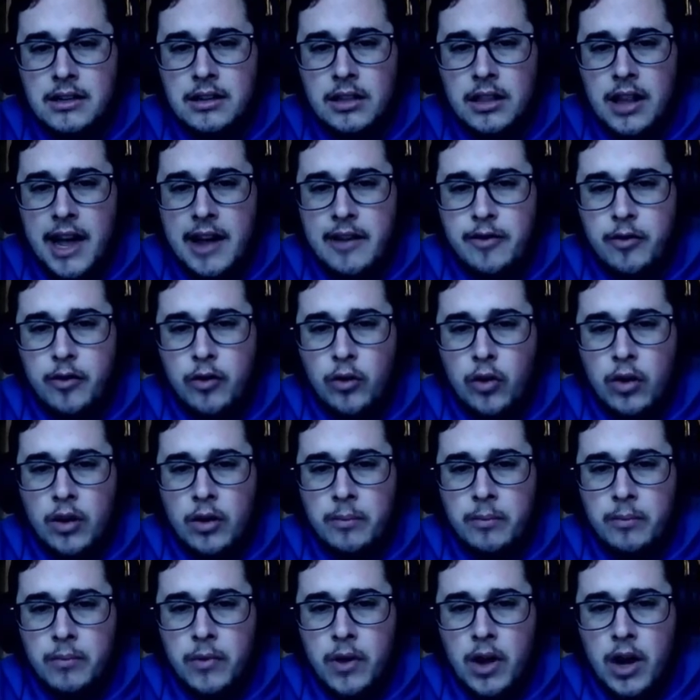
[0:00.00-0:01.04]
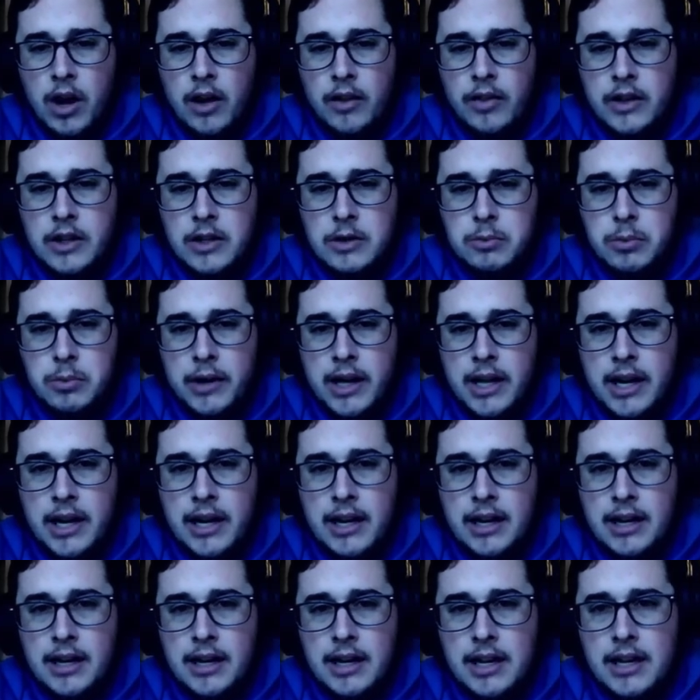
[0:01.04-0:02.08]
life form on this
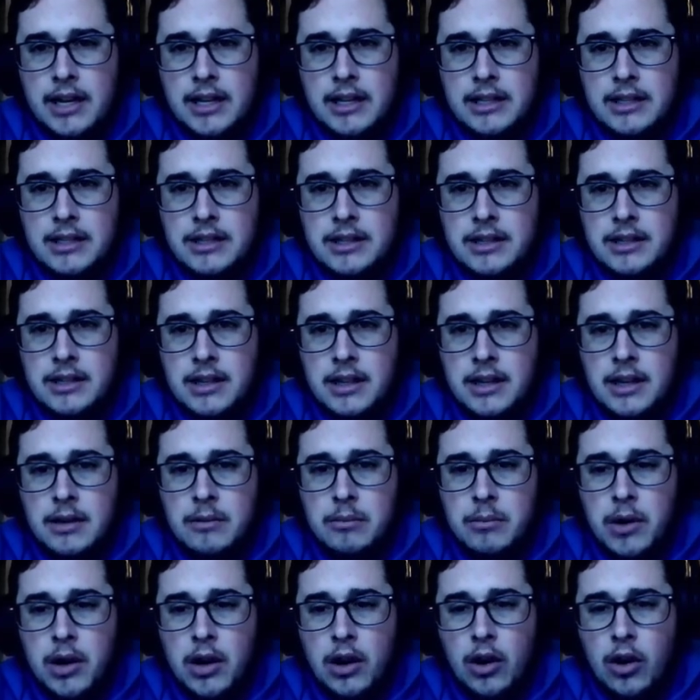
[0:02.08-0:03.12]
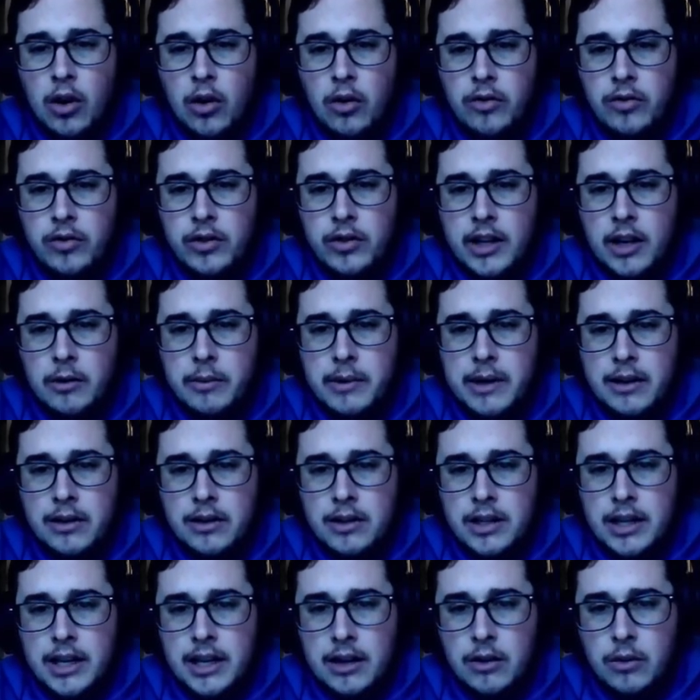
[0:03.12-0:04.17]
planet is. But hopefully I'll be
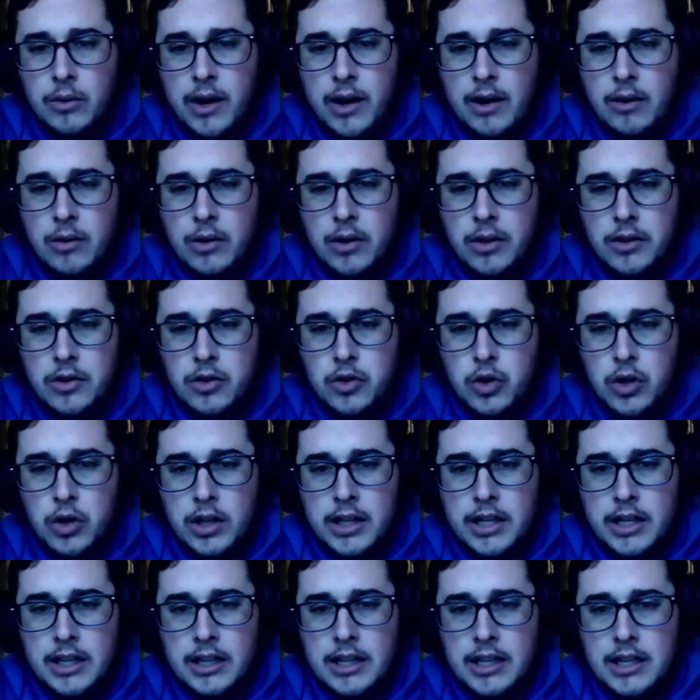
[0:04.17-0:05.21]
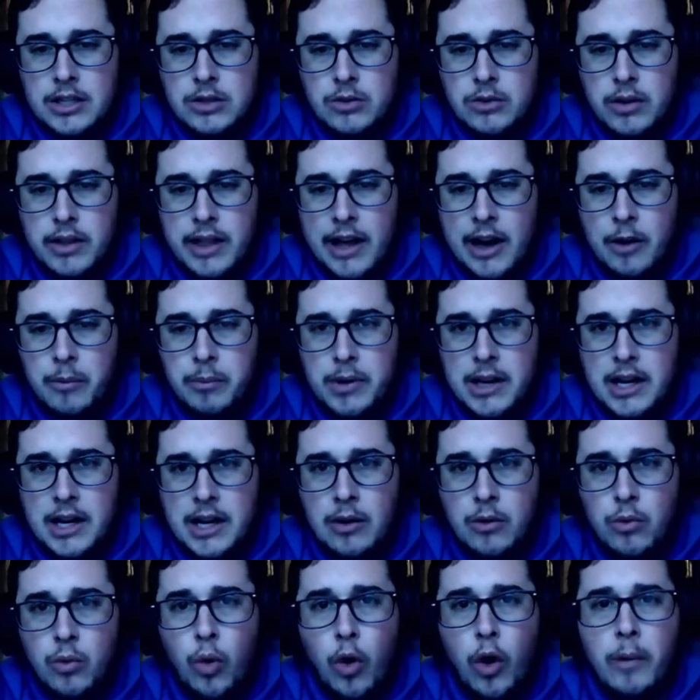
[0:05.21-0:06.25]
able to get away with drilling this without
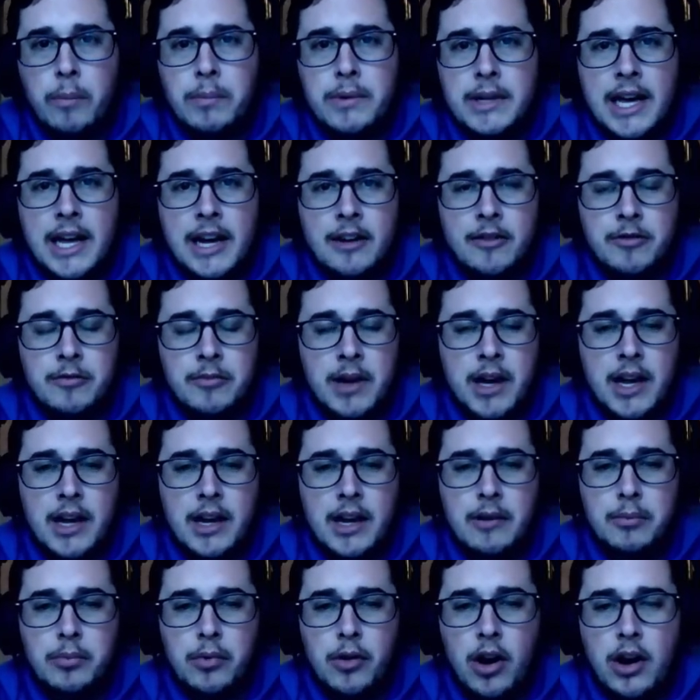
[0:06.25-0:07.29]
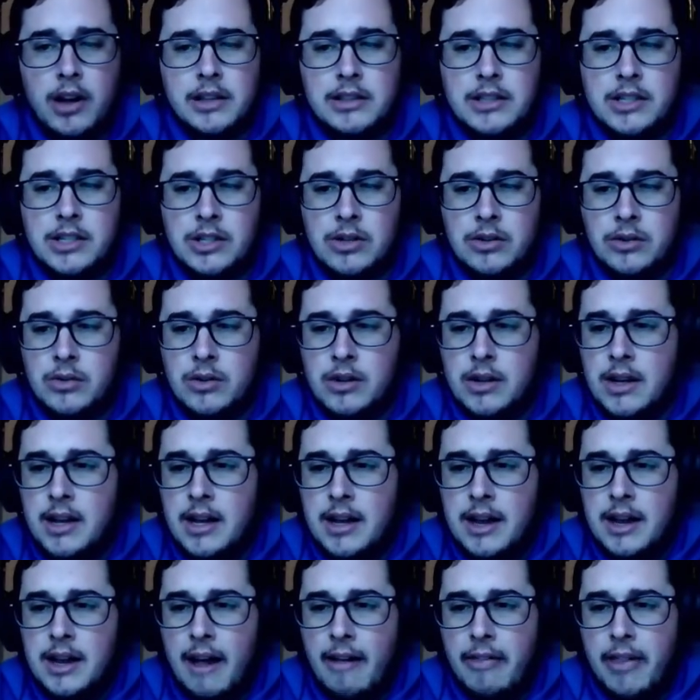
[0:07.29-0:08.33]
being warped out of my prawn suit,
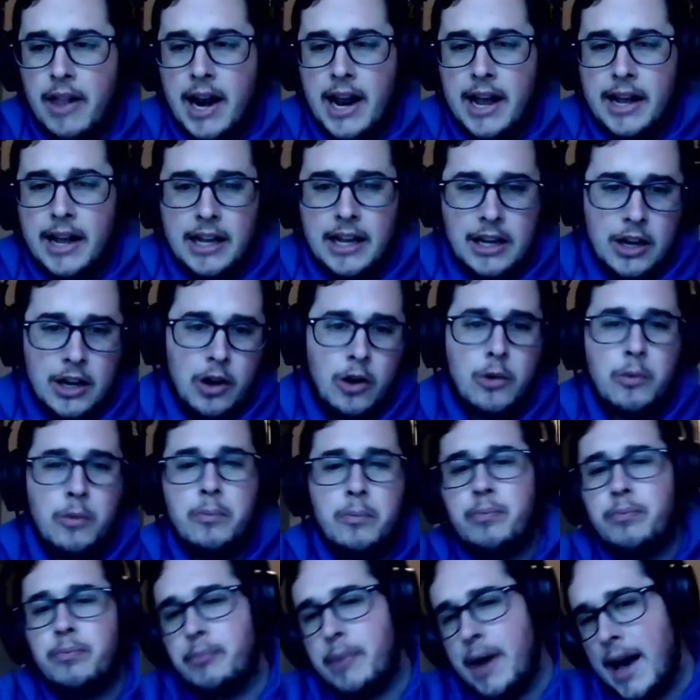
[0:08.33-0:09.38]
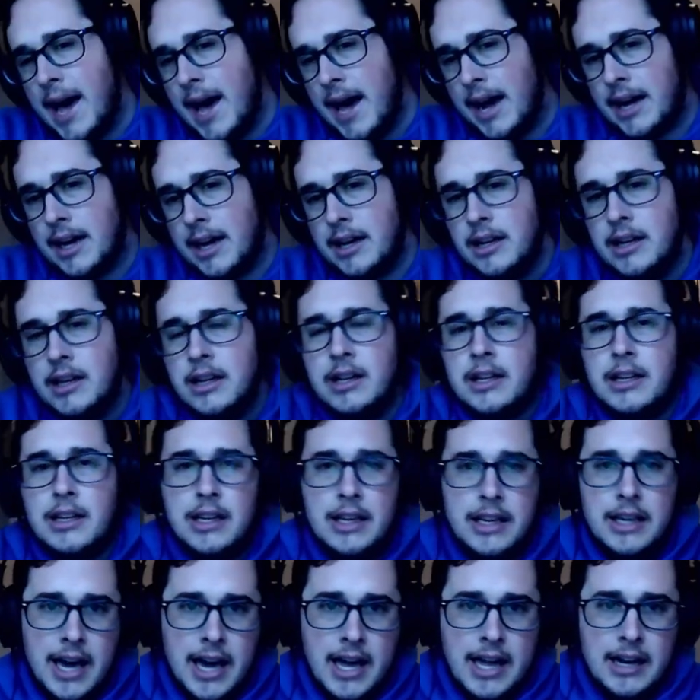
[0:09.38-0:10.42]
and then I can go back,
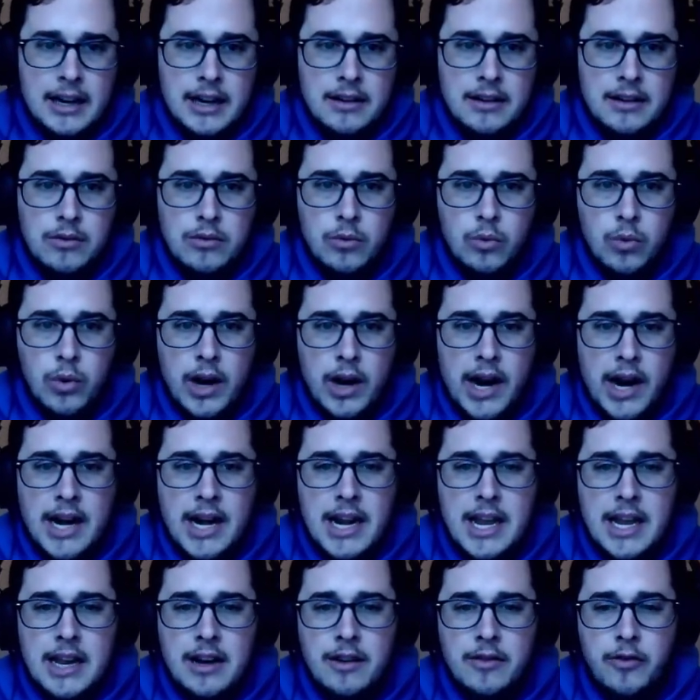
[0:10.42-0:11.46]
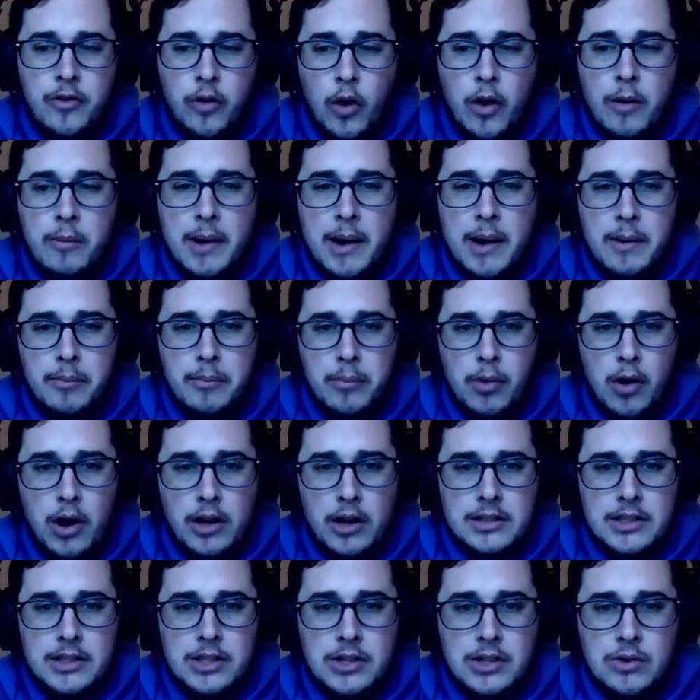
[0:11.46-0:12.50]
get what I need for my
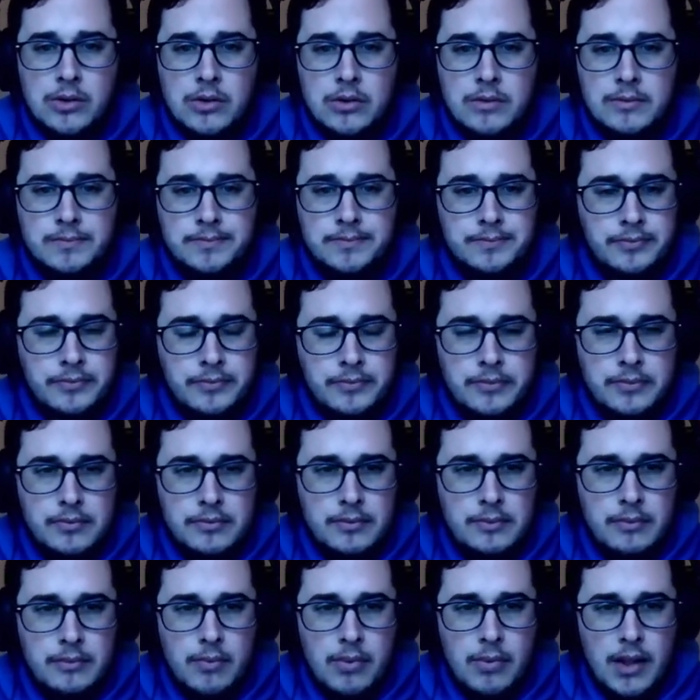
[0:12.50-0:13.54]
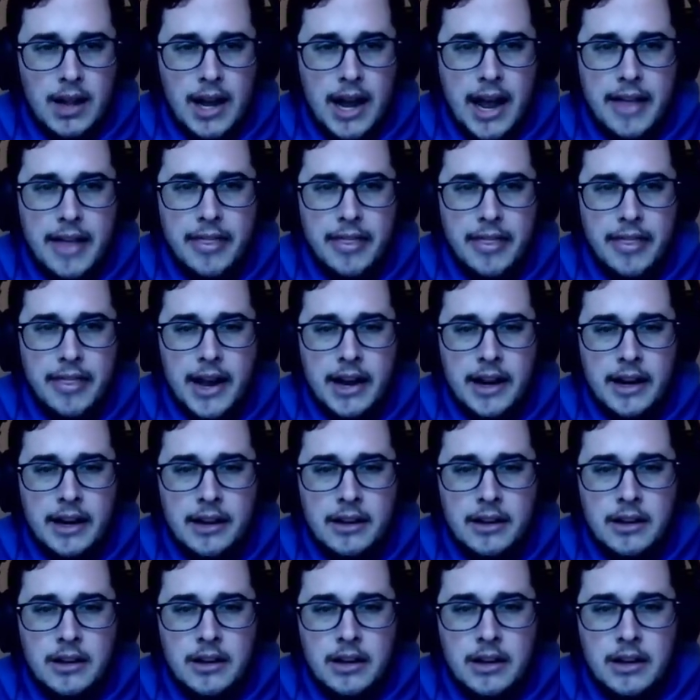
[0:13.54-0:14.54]
prawn suit, and then